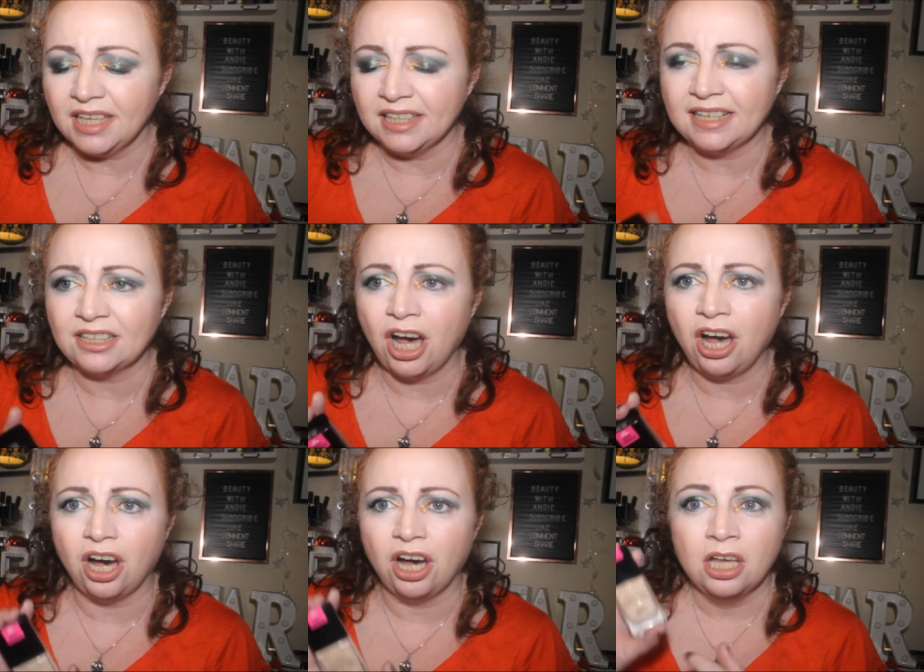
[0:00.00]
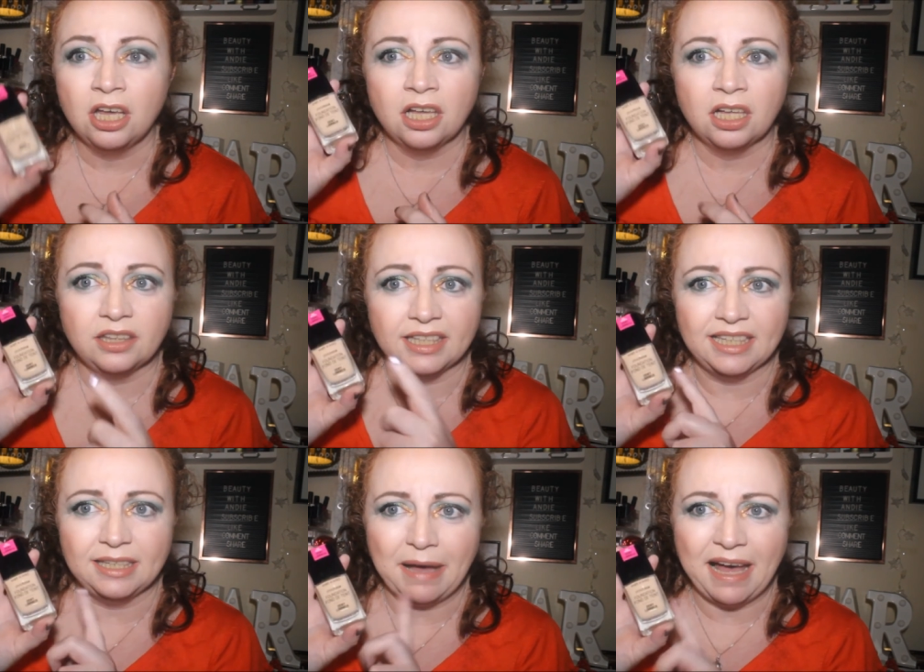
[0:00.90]
and I got
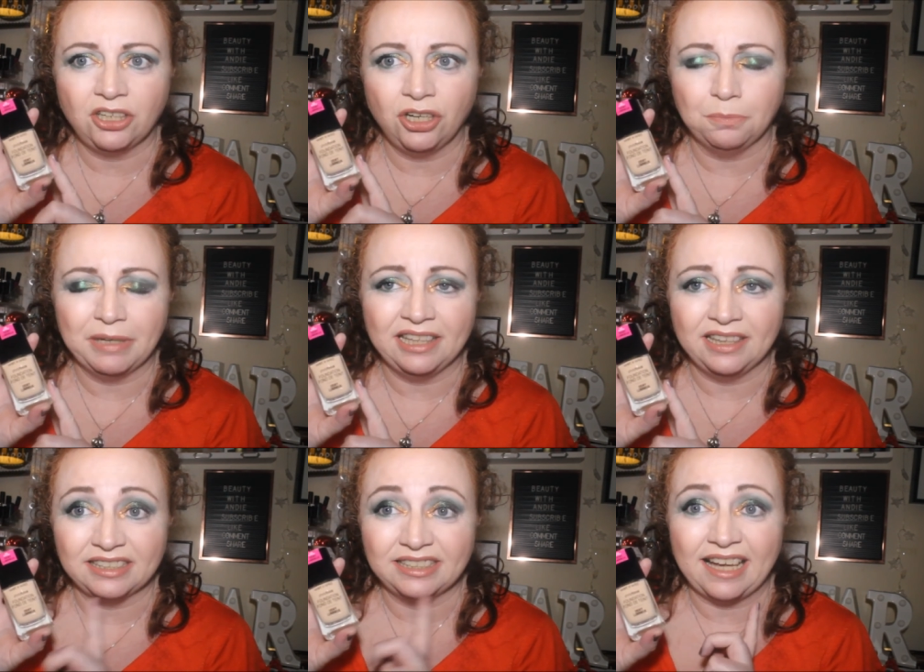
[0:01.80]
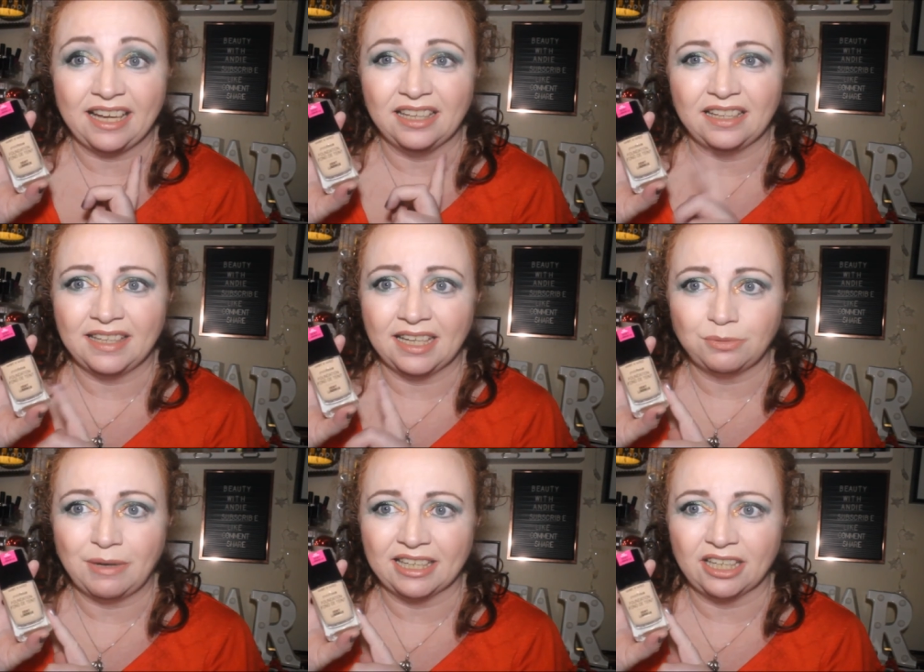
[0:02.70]
the backup in the sale and
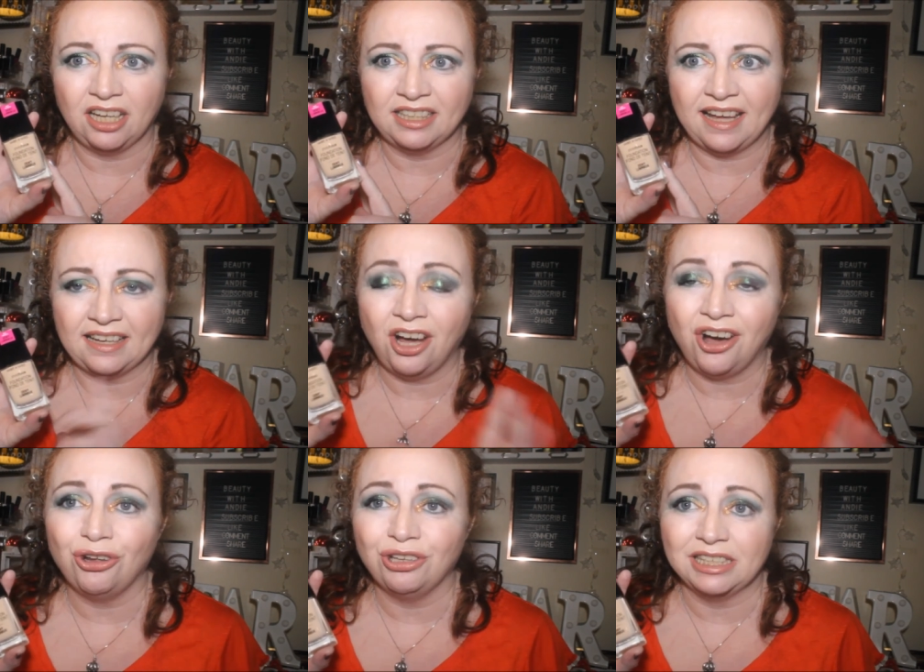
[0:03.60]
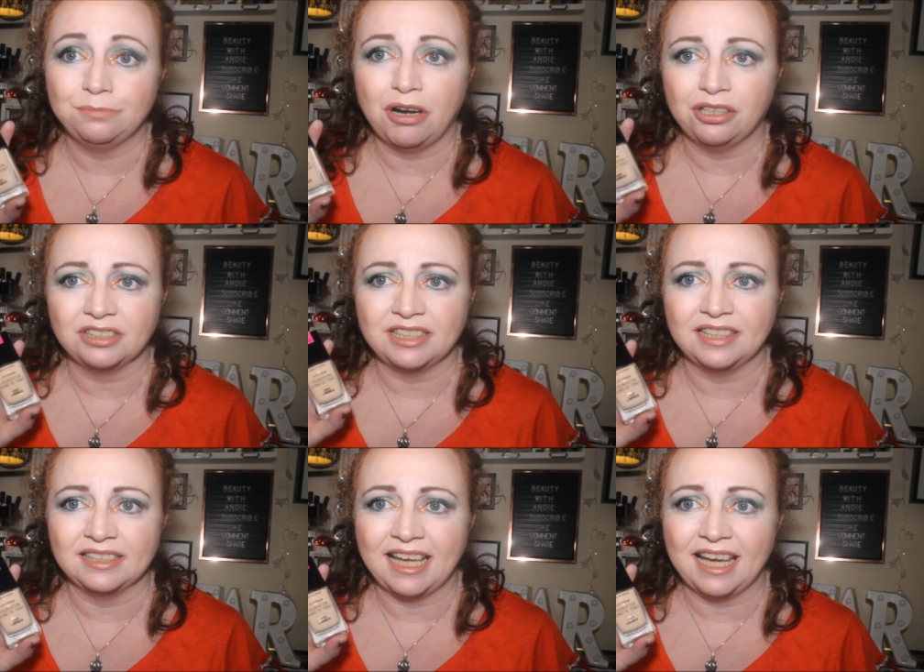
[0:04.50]
that's why I got it. I got all these products
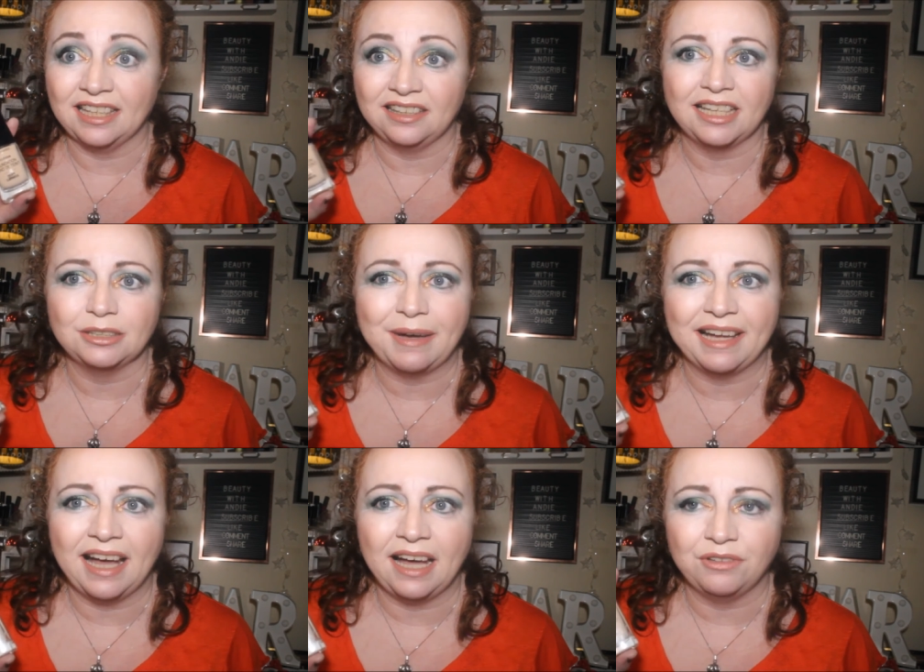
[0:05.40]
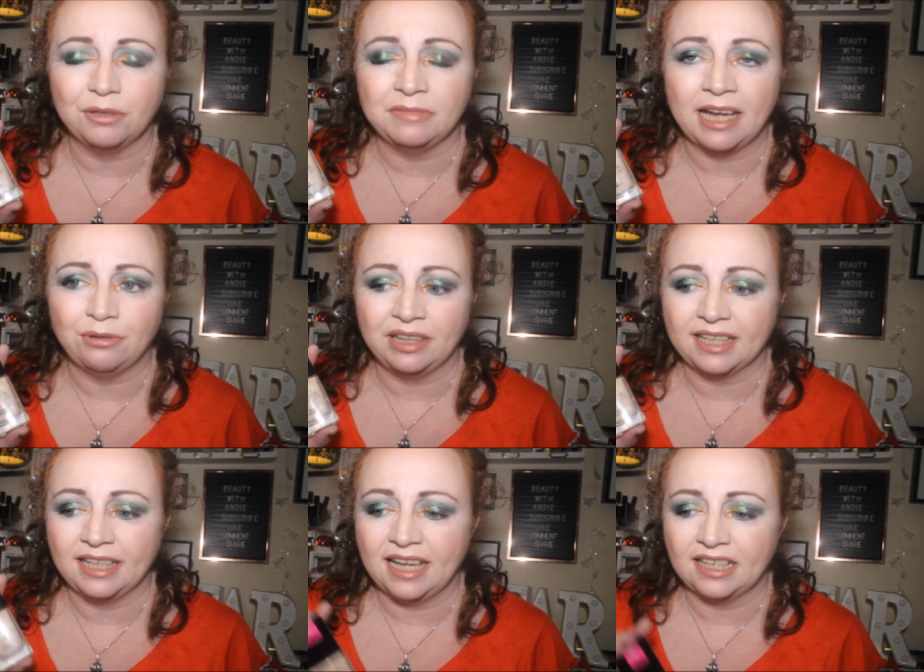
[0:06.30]
in the sale and that's why I have them now in
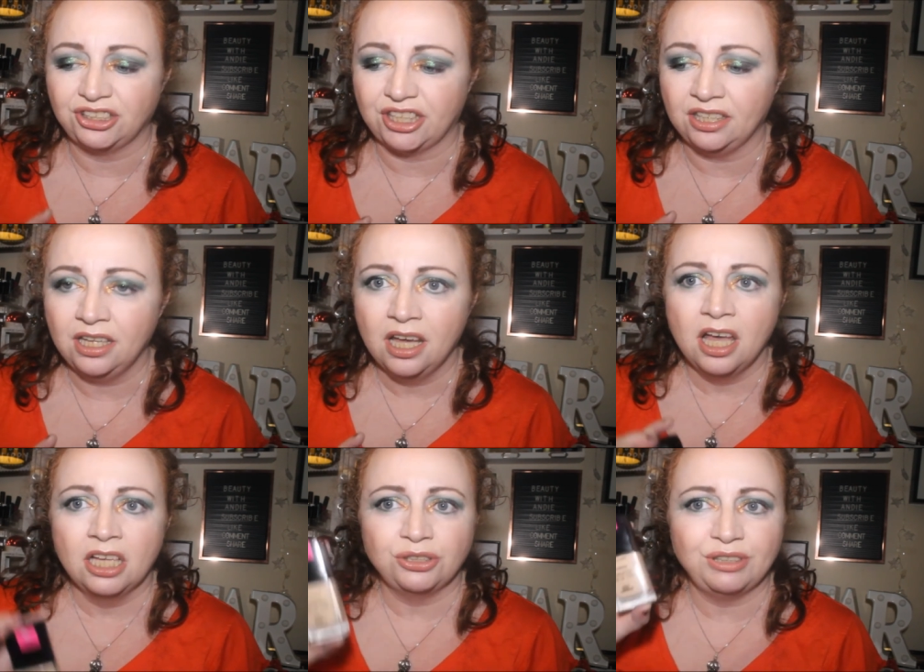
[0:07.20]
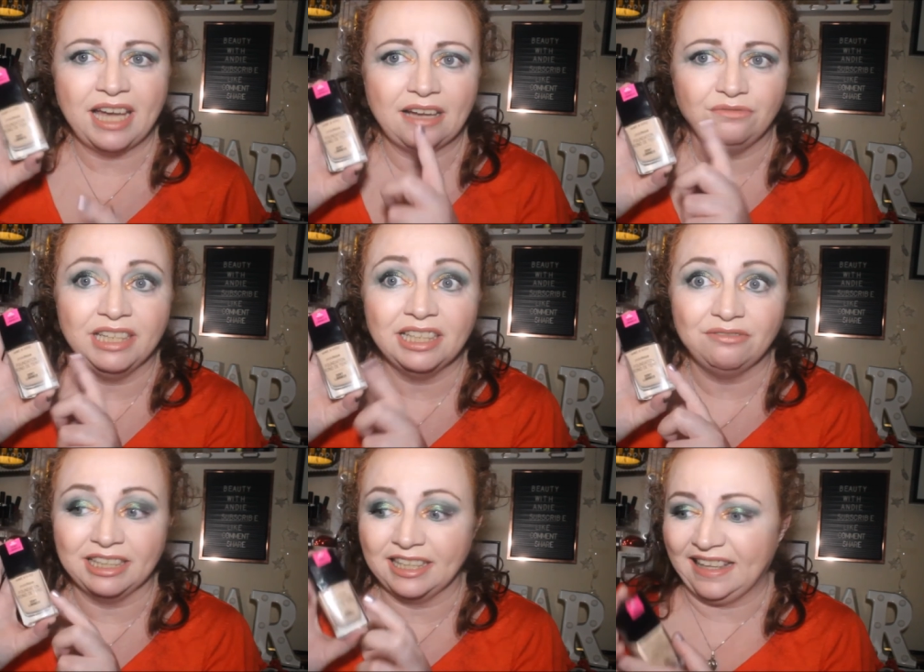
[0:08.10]
the collection. So yeah, I really,
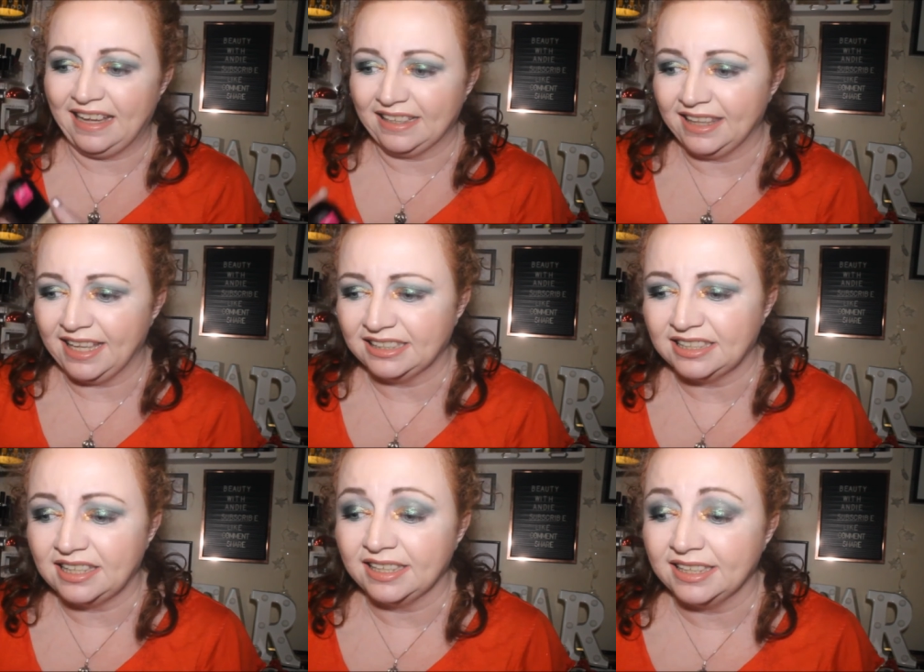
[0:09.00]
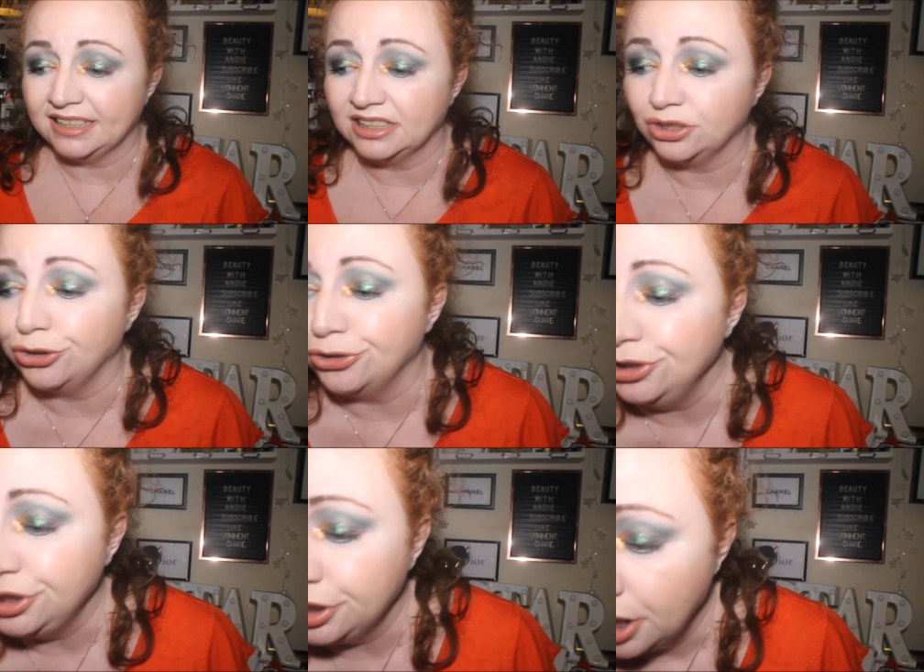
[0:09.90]
really like this. I think it's
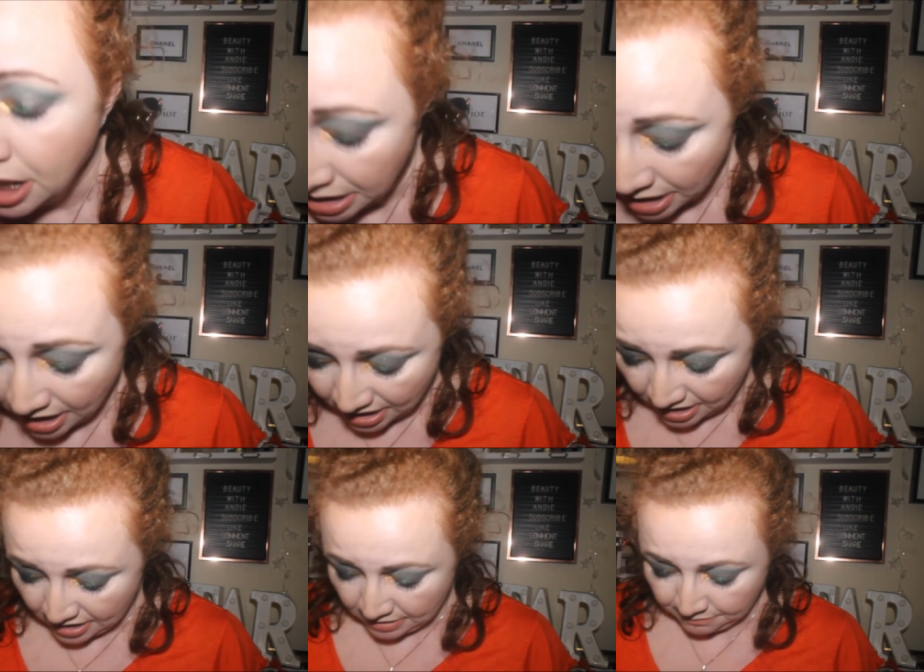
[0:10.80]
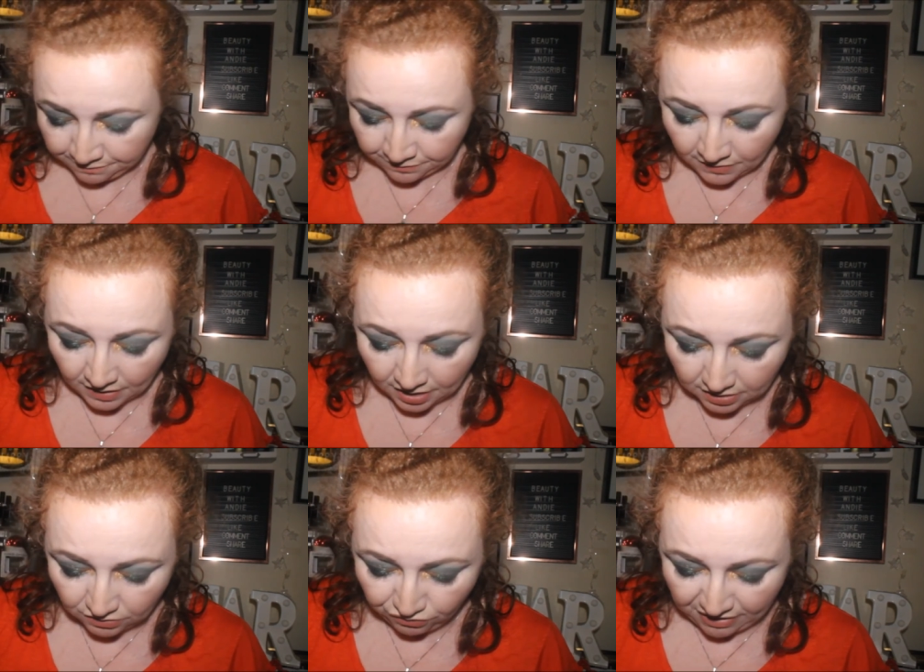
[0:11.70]
good. Um,
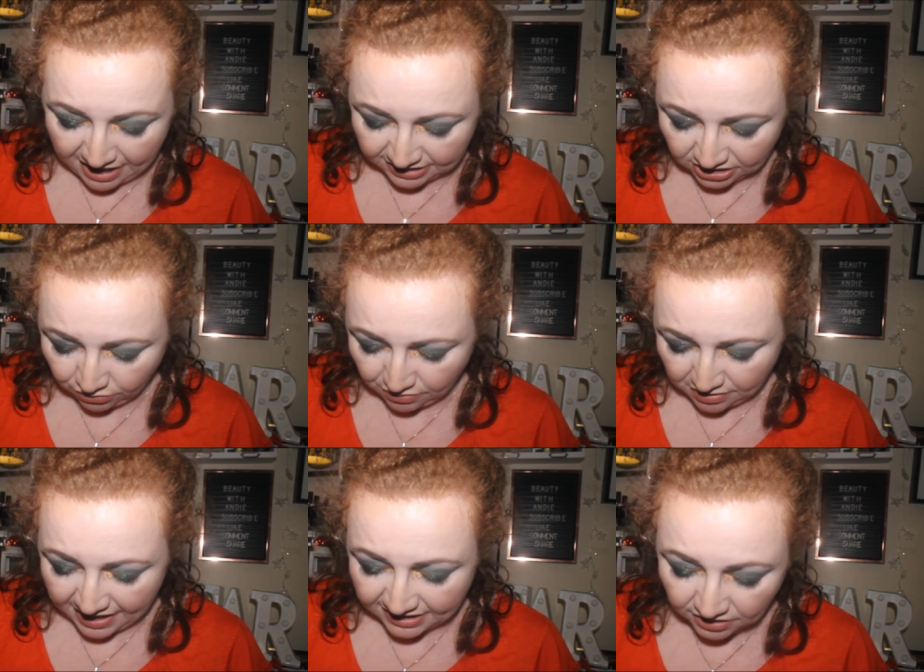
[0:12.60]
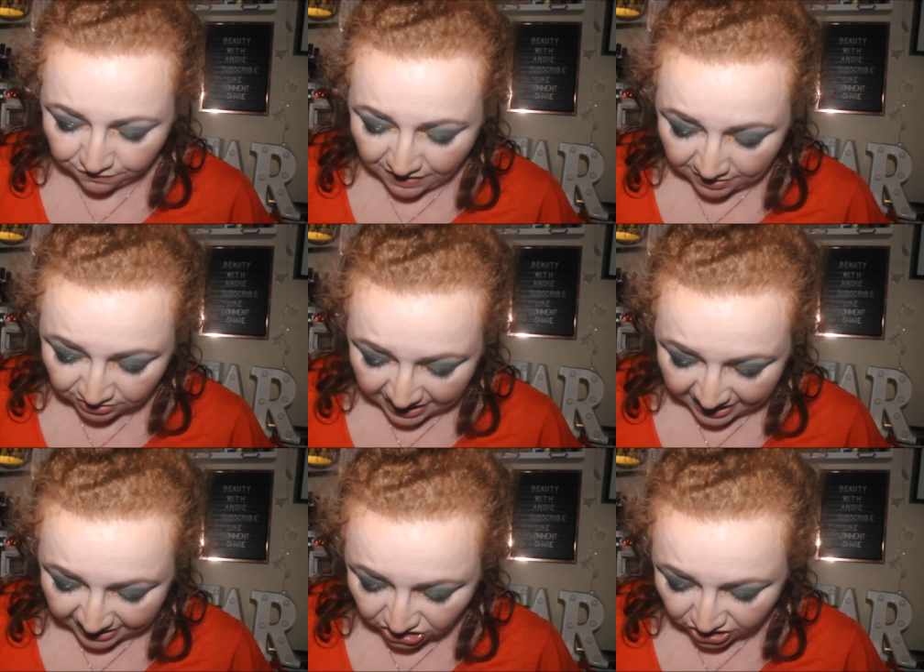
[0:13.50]
right, so that's the
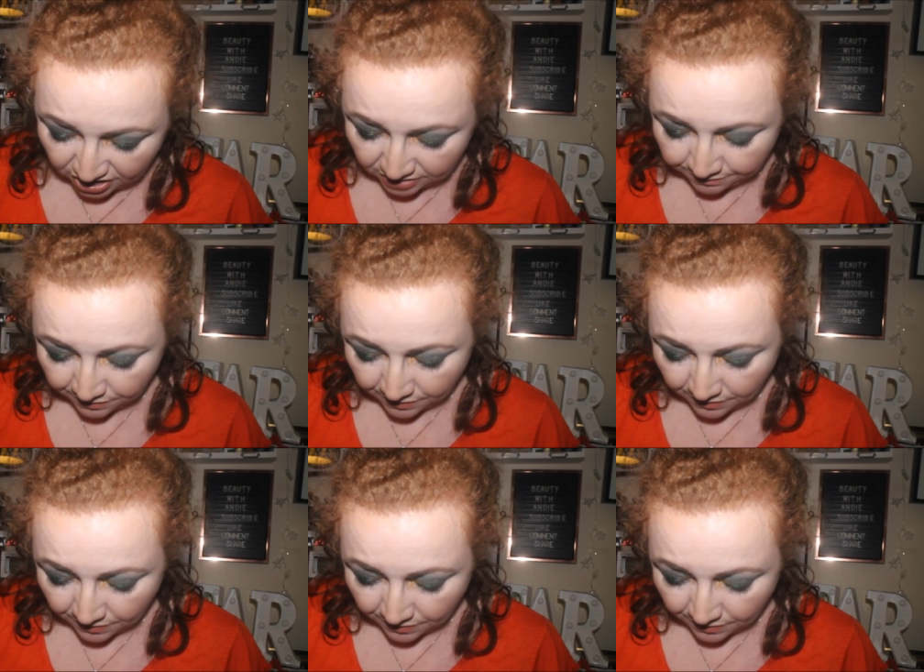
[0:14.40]
foundation.